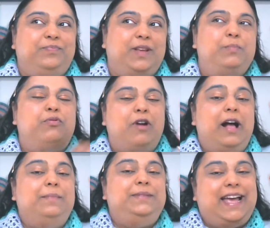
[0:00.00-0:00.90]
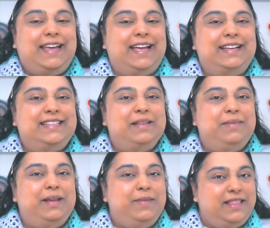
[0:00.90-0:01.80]
prompt, I guess, that
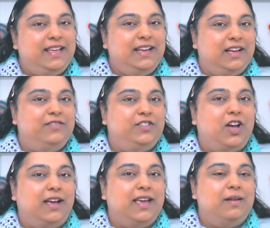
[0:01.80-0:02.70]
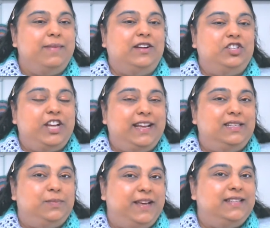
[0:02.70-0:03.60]
made me think of talking about chain
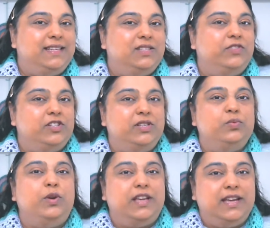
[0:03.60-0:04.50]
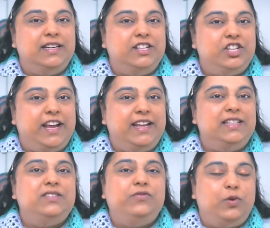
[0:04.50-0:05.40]
spaces versus working into
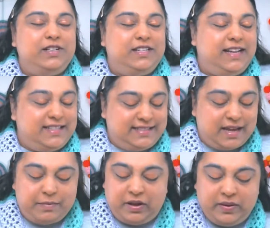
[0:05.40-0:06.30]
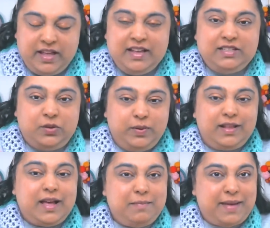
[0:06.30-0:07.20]
chains for today's demo. So
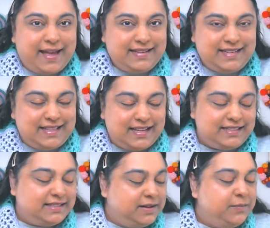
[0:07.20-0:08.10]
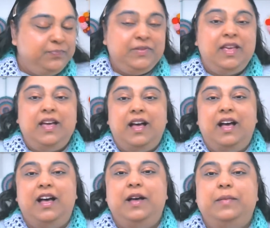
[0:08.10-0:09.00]
we'll come back to this.
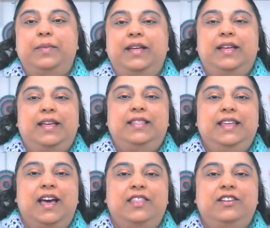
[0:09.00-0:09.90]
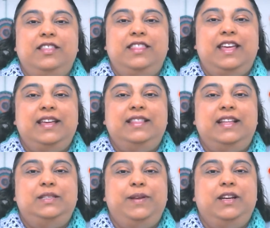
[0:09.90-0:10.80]
The other thing
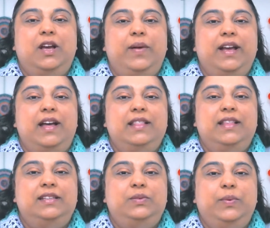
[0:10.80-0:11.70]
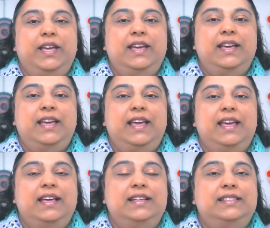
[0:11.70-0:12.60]
that's been going on this week
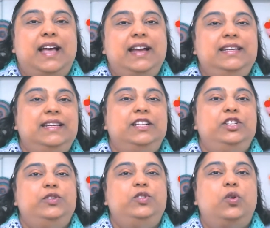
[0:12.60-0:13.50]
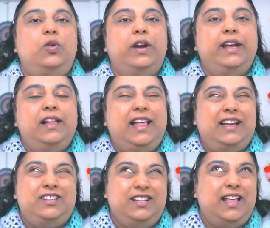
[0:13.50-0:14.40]
is I did a tutorial,
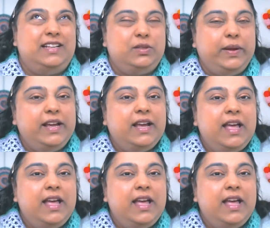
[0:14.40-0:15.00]
actually last week,